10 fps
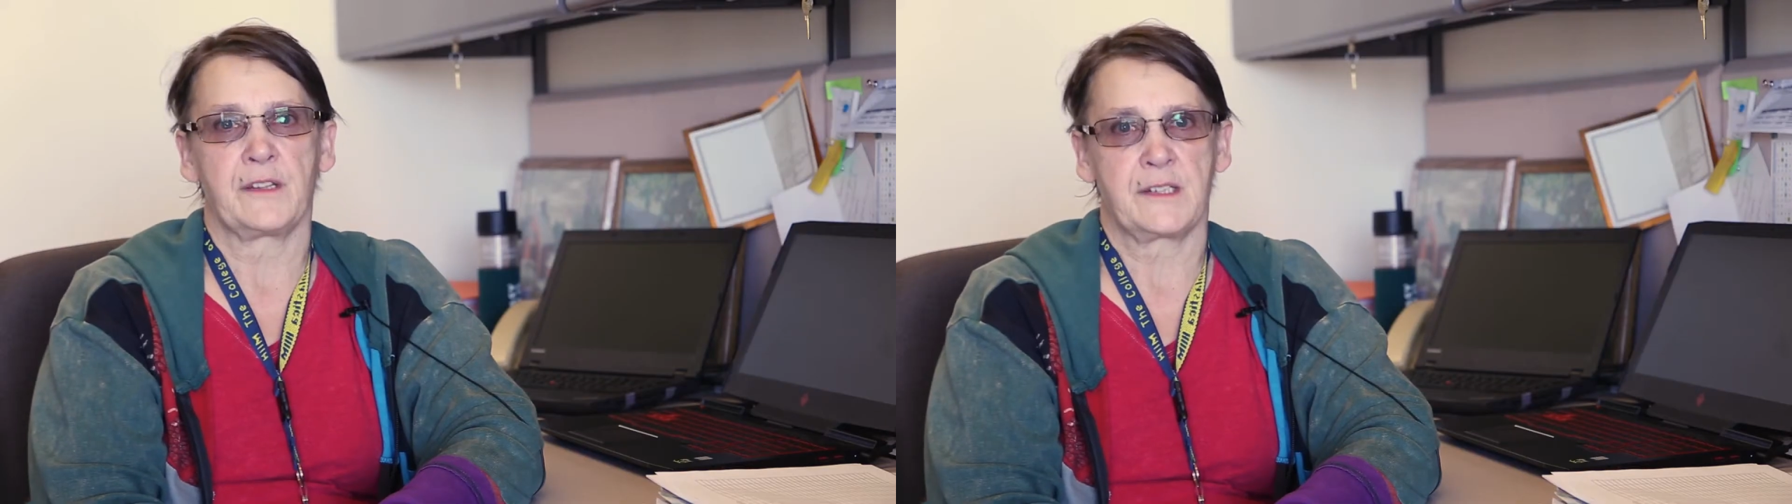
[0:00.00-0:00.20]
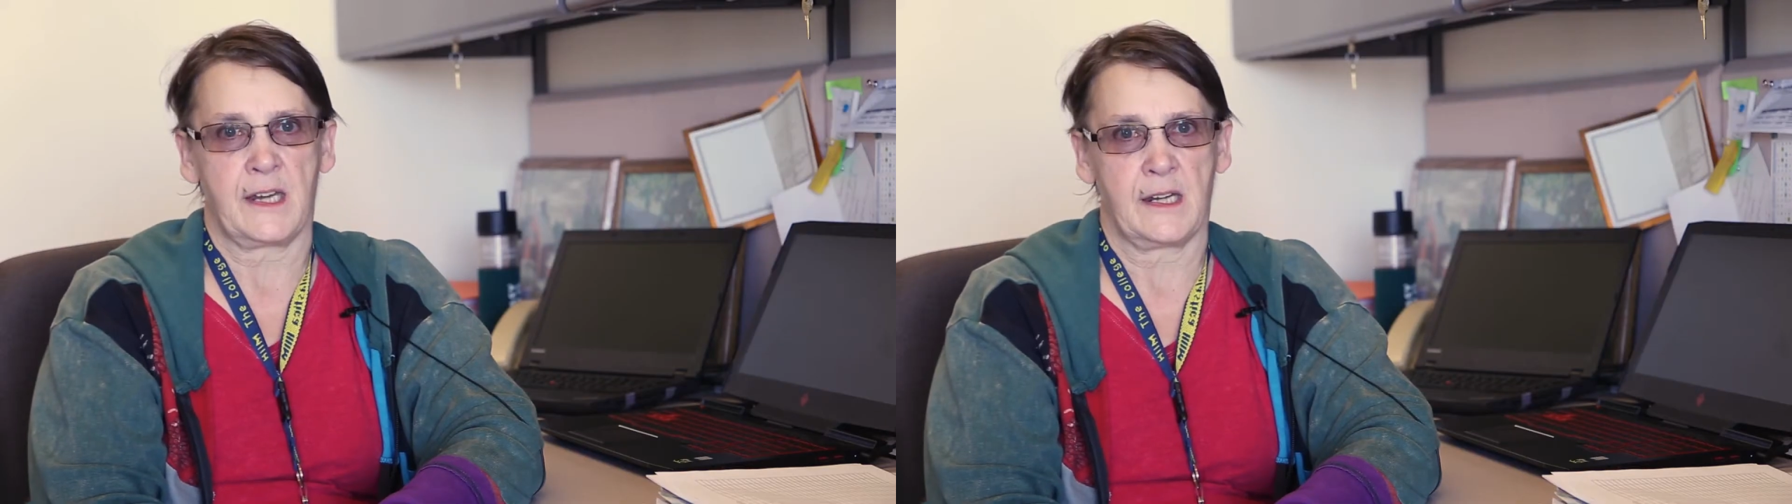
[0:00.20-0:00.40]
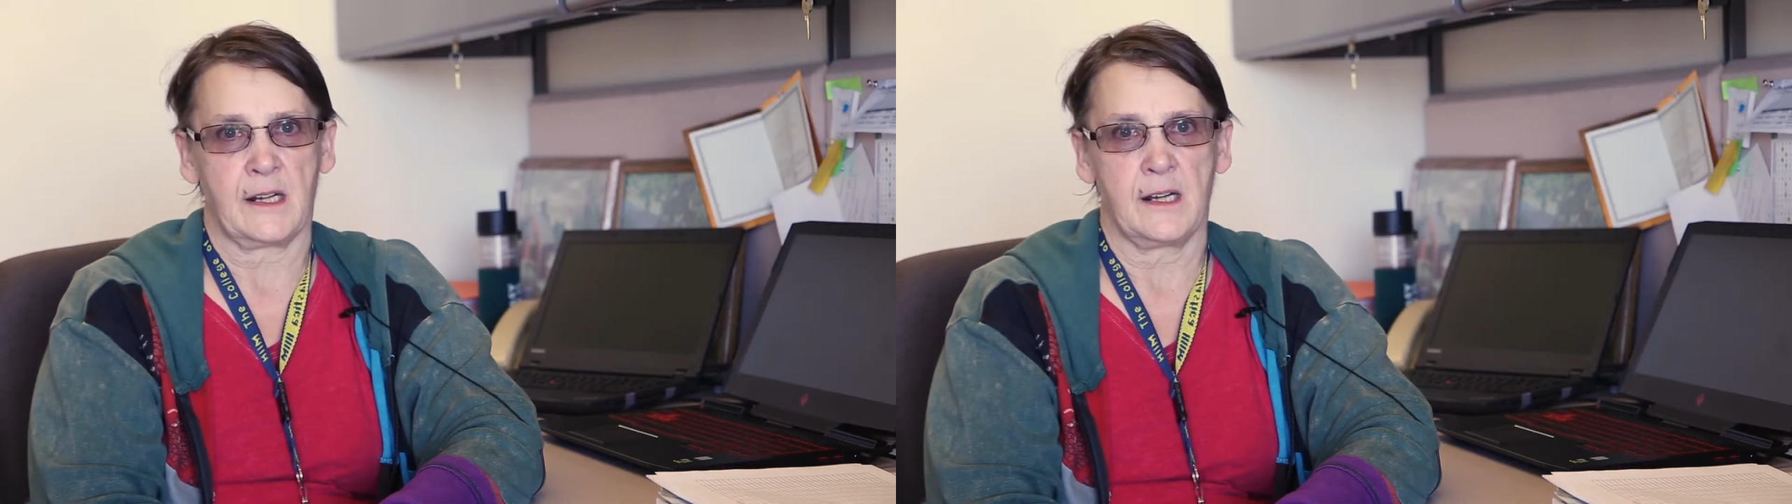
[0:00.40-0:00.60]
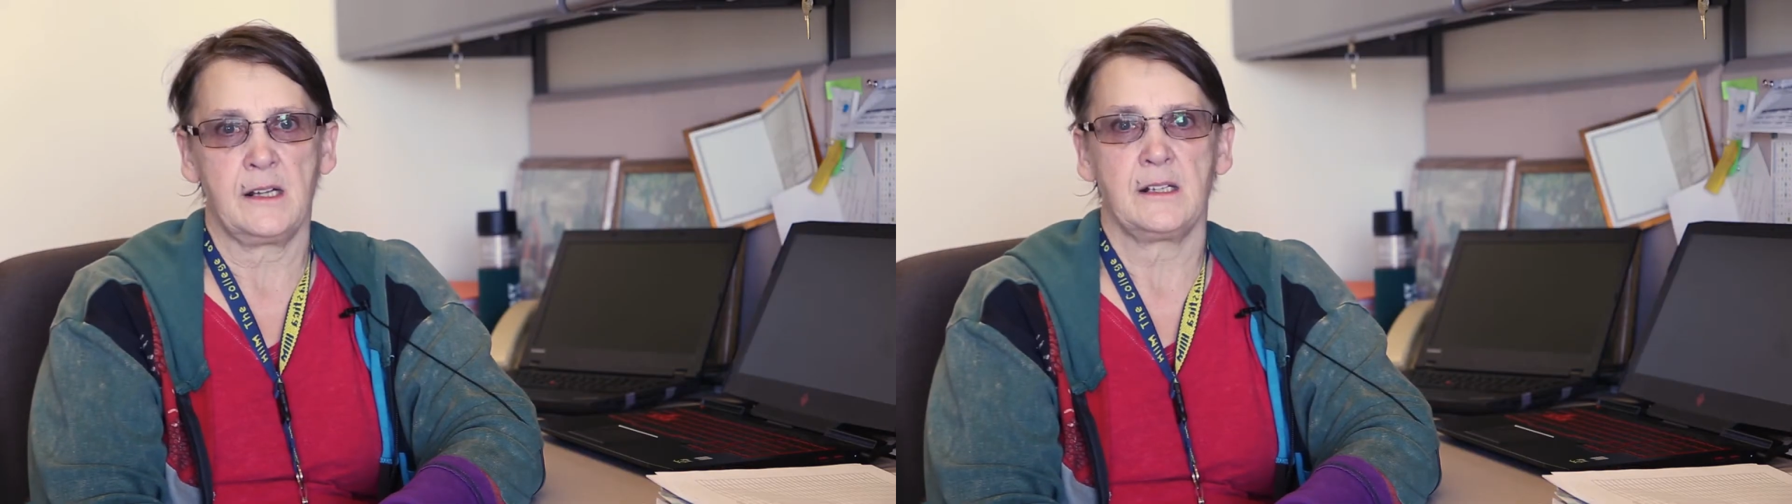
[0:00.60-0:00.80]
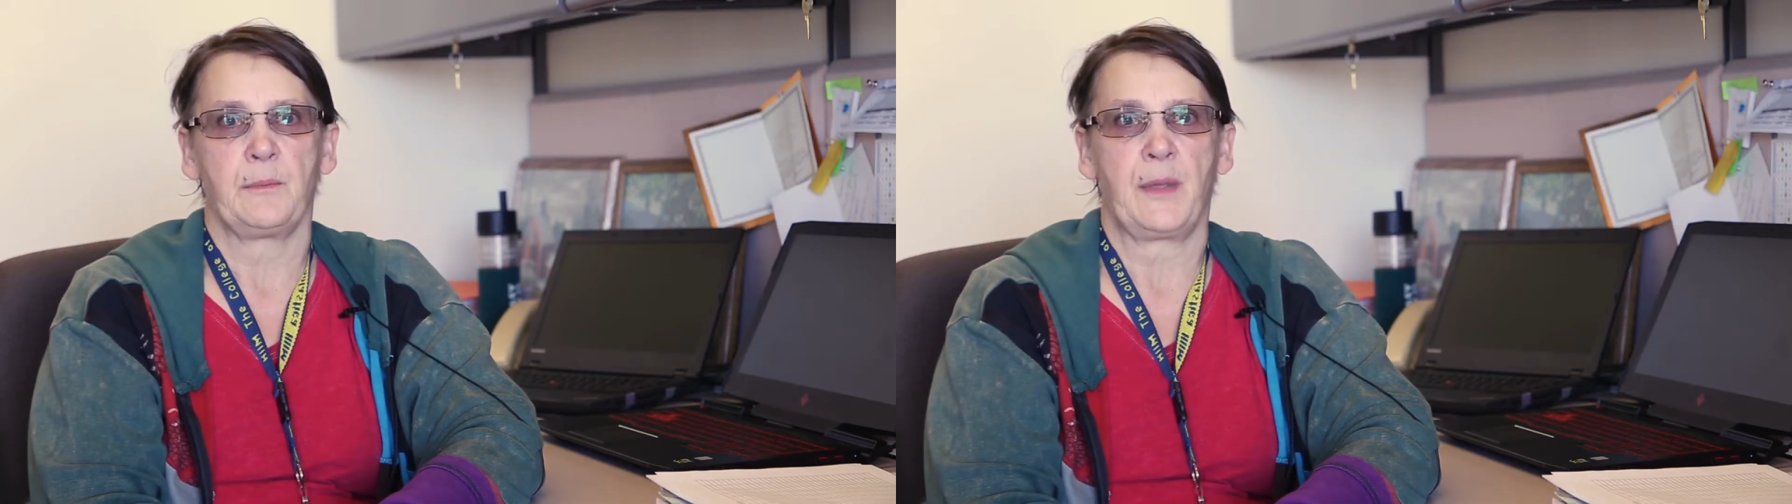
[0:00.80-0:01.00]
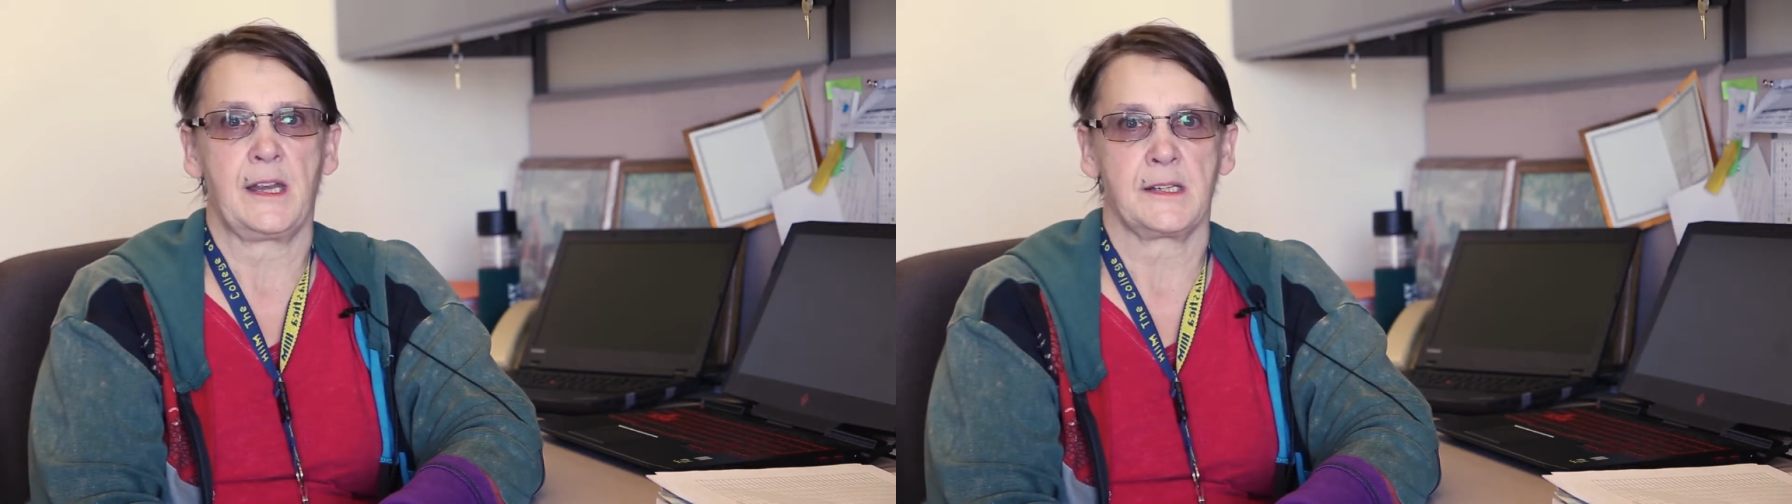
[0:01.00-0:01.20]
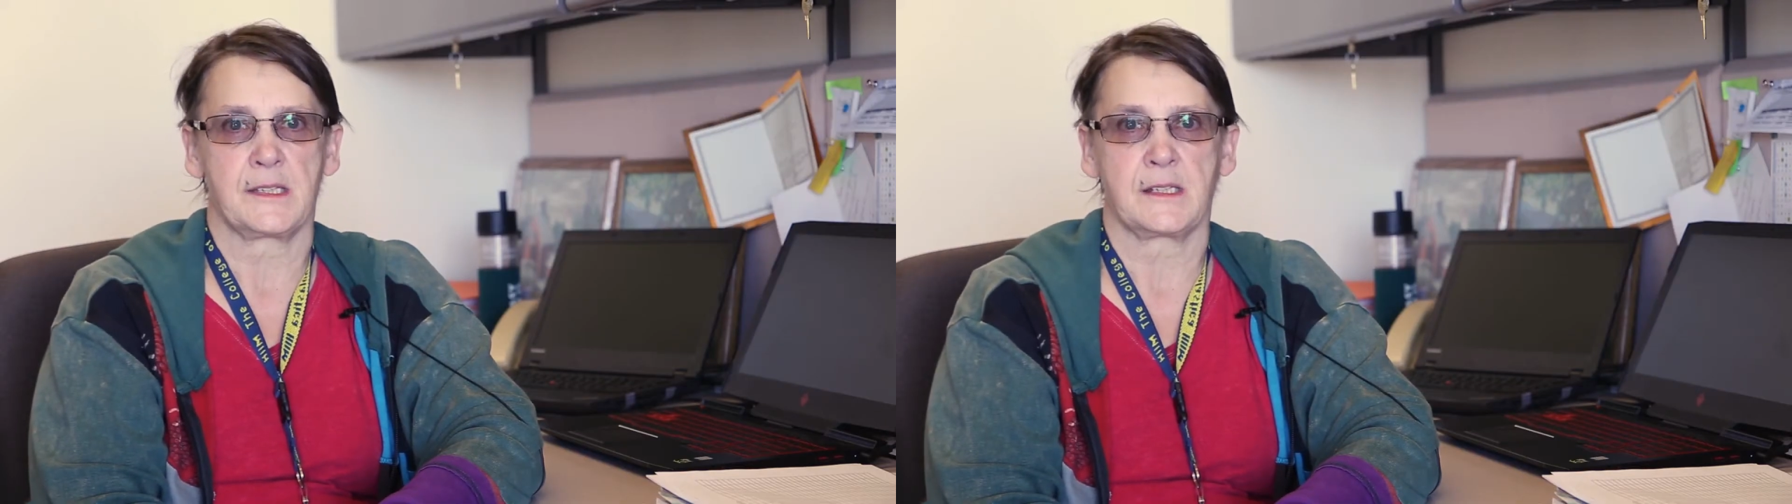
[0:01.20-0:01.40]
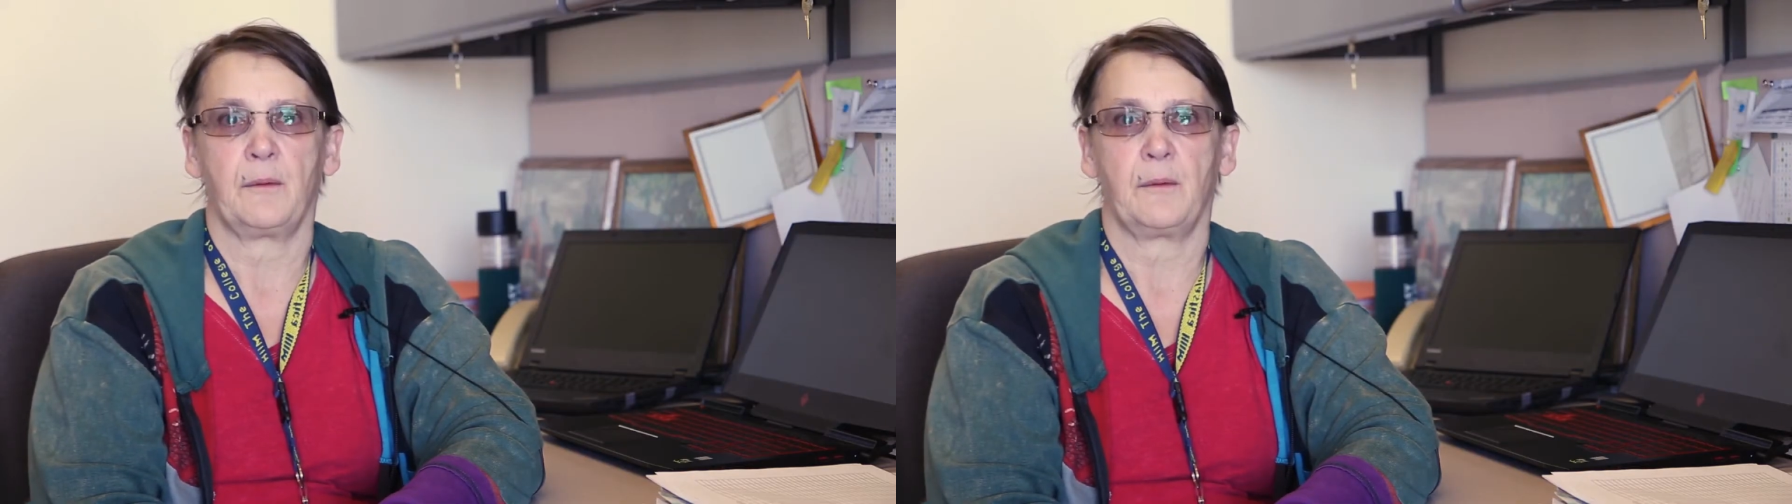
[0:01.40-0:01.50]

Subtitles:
the data-based